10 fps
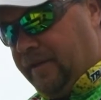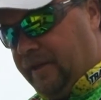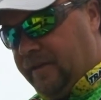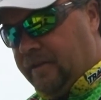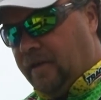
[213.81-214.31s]

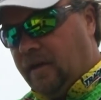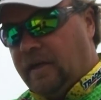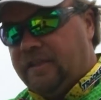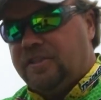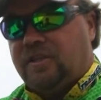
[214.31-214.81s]
it,
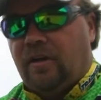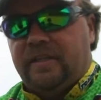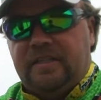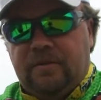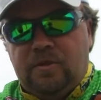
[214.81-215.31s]
I just call
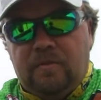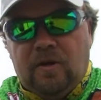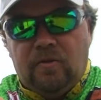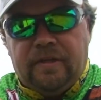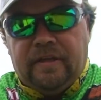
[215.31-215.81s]
it Tim's
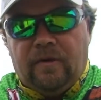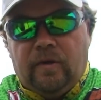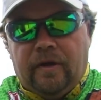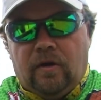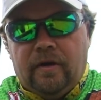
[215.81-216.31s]
Boat, and there
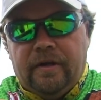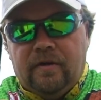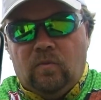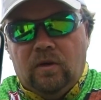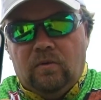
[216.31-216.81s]
we are here
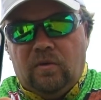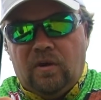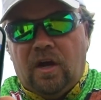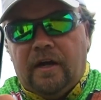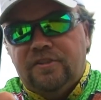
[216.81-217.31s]
at Willow Oak
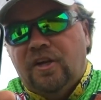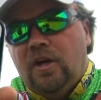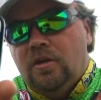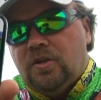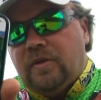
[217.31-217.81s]
Lodge.
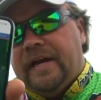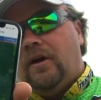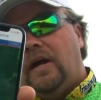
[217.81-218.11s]
So now